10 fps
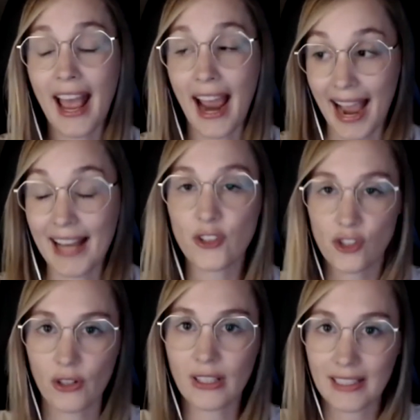at a
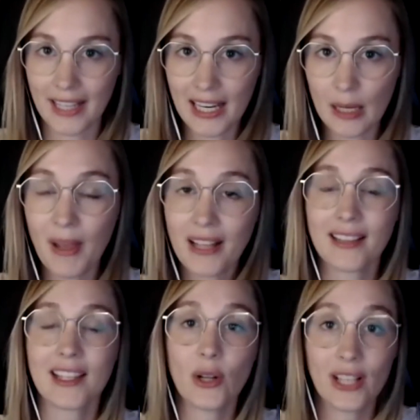certain game that
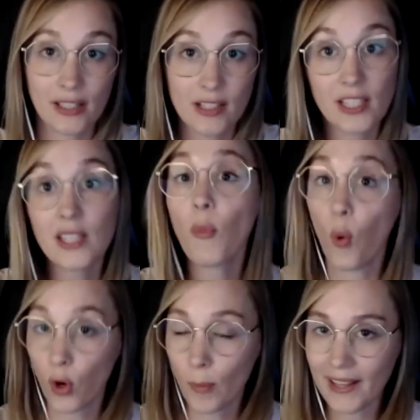they are in a team
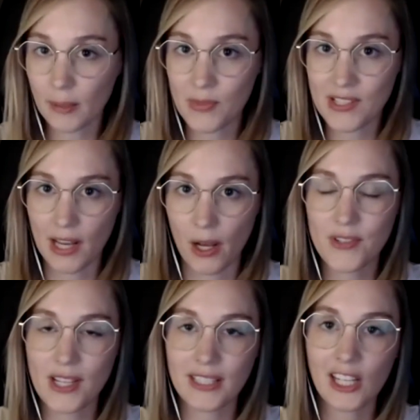or by
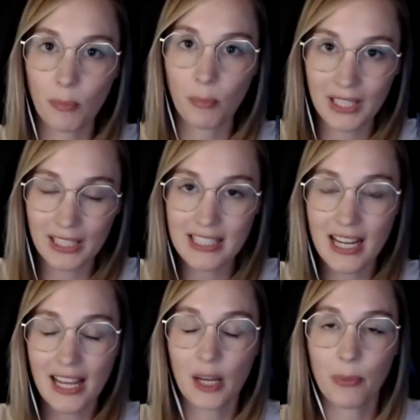themselves, and they compete
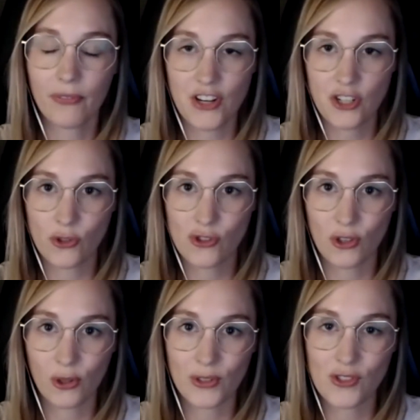in professional
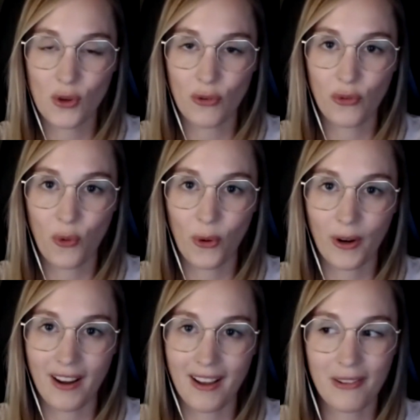circuits for
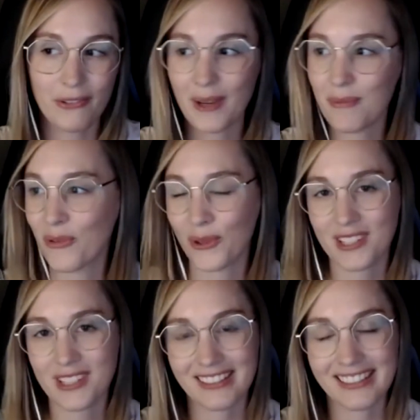fame,
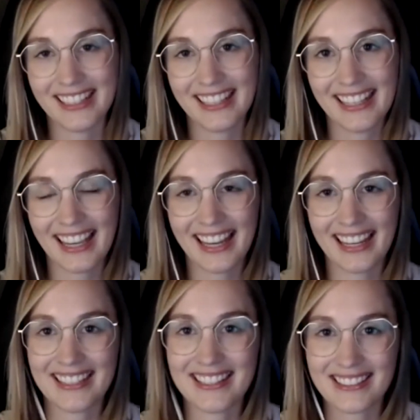fortune,
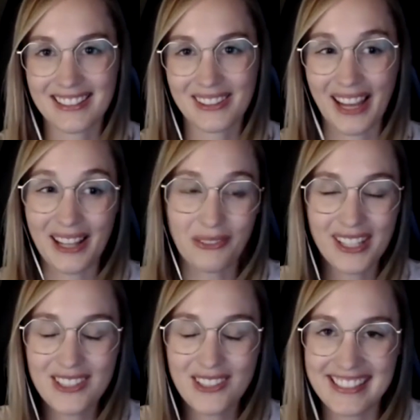and the
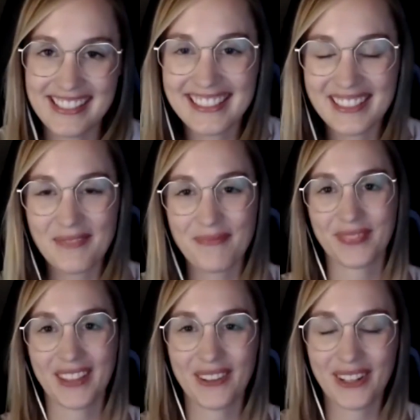victories.
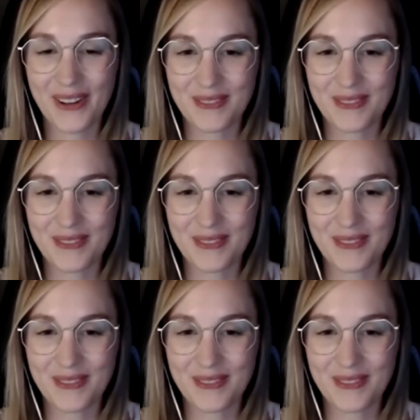There you go.